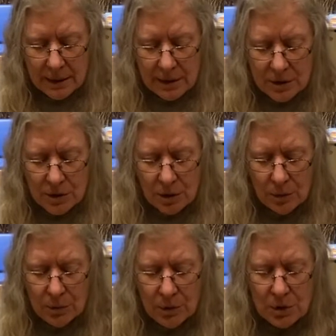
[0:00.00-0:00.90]

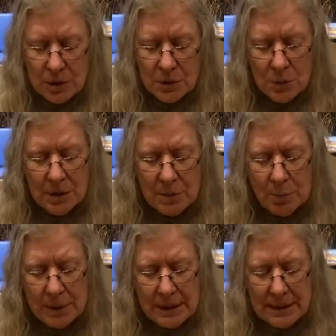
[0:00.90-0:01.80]
So you just want to
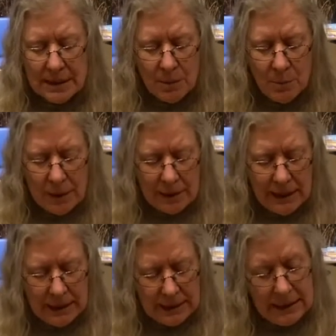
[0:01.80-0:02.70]
put it somewhere
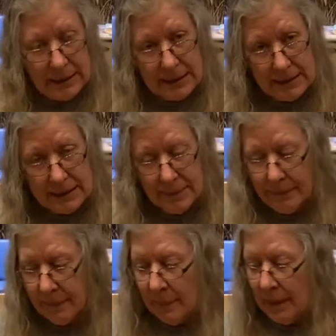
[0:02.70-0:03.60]
like this,
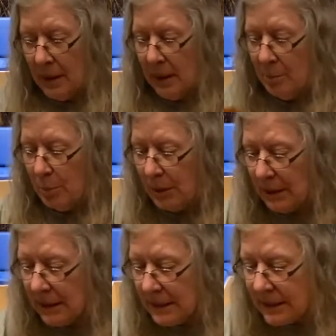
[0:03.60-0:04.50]
put
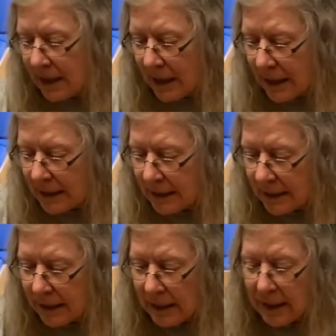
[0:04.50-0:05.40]
it aside,
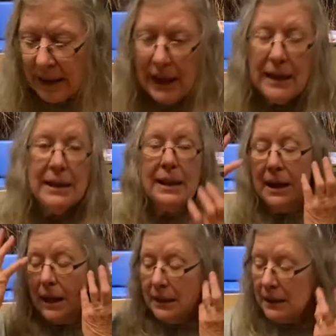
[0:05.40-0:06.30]
and
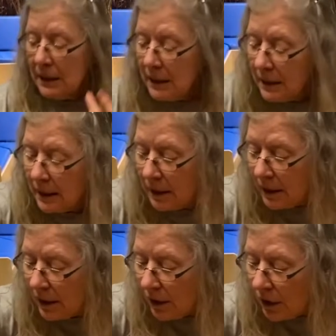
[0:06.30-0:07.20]
then
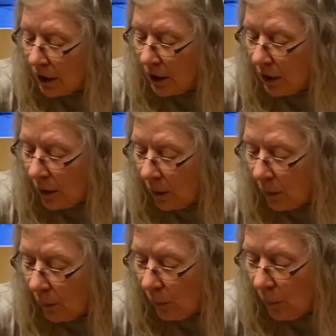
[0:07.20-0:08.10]

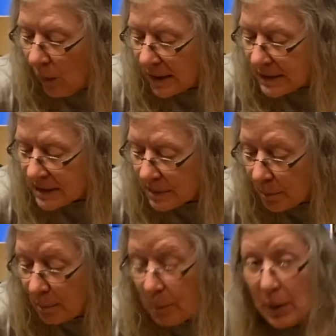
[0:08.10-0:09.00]
once
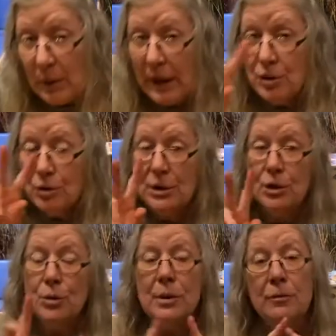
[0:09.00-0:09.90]
both, and you're going to
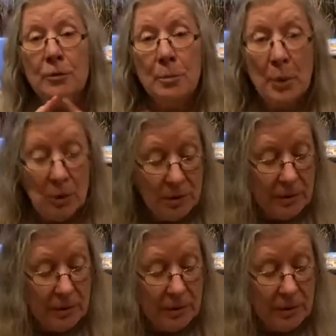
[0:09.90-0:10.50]
do it for both of